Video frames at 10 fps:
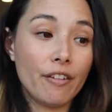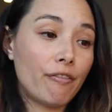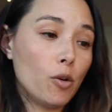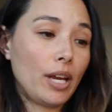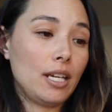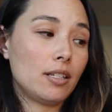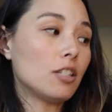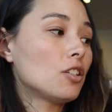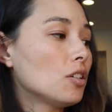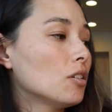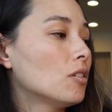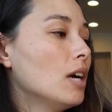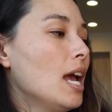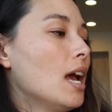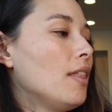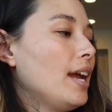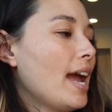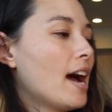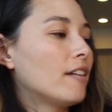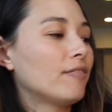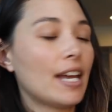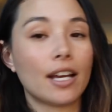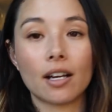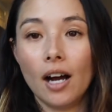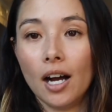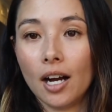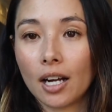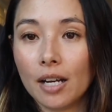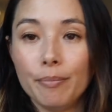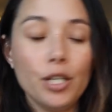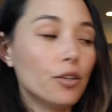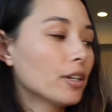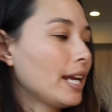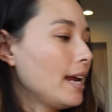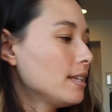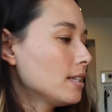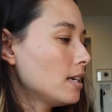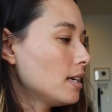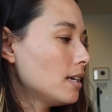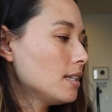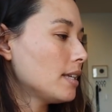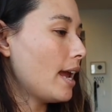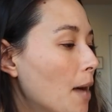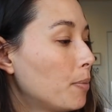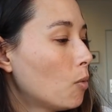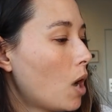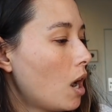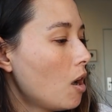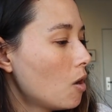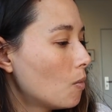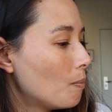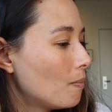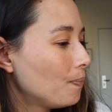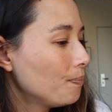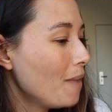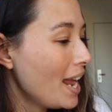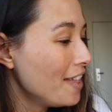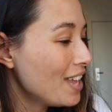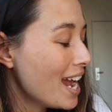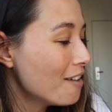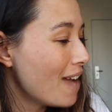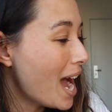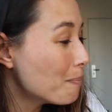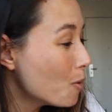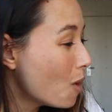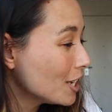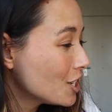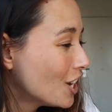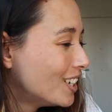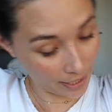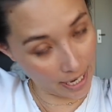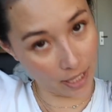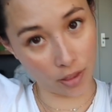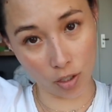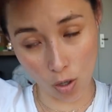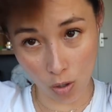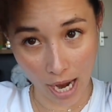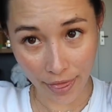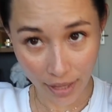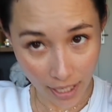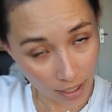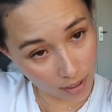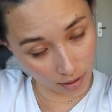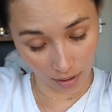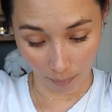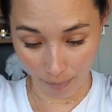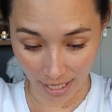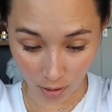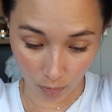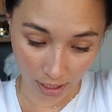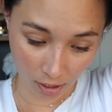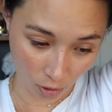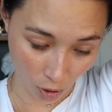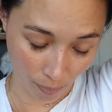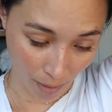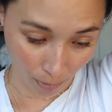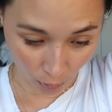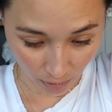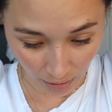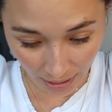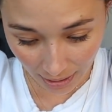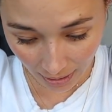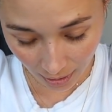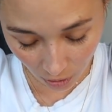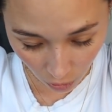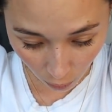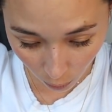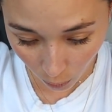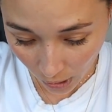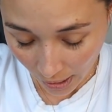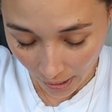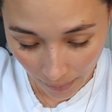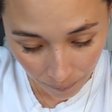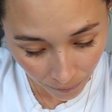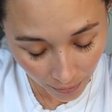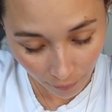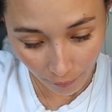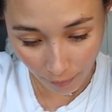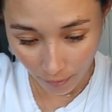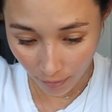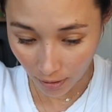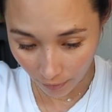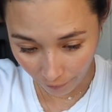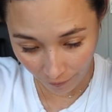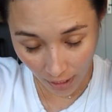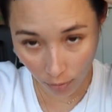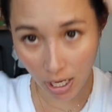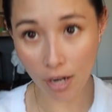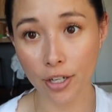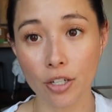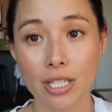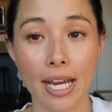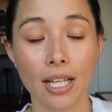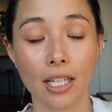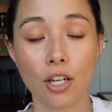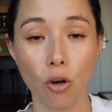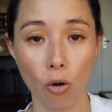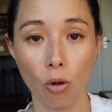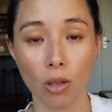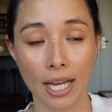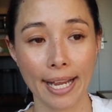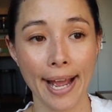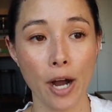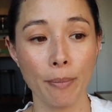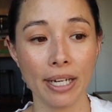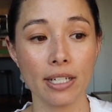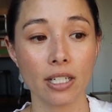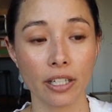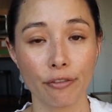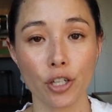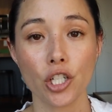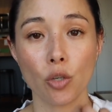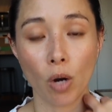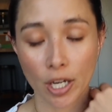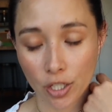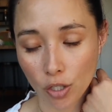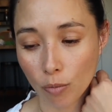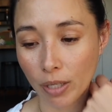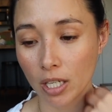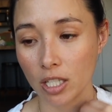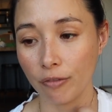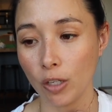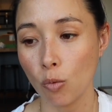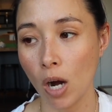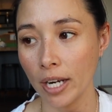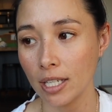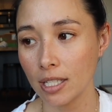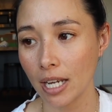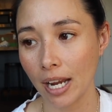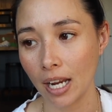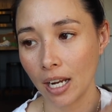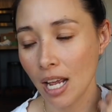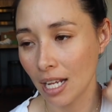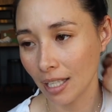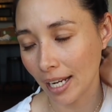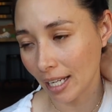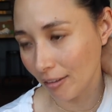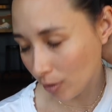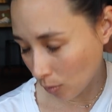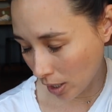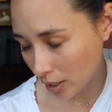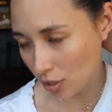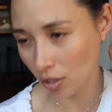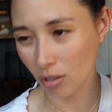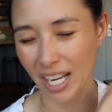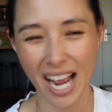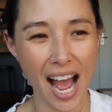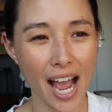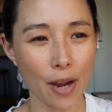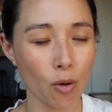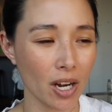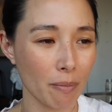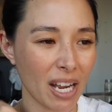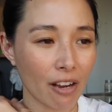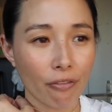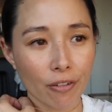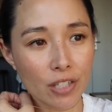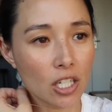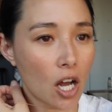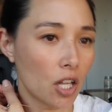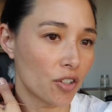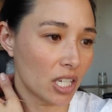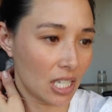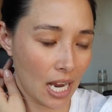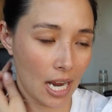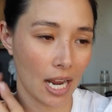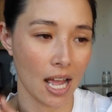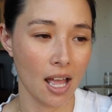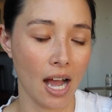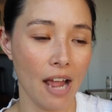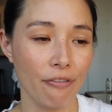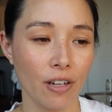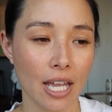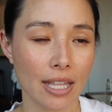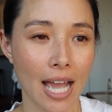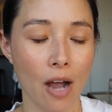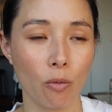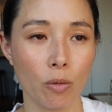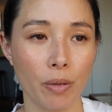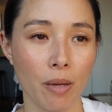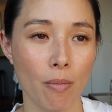than phone cases too. They have like computer cases, Apple Watch. Oh man, they have Apple Watch. Again, the goal, I think the best way to go about Postmates is to figure out your daily goal, like how many deliveries you want to do. Because if you want to say, like, if you want to do, like, I want to make $50 a day, I feel like that will be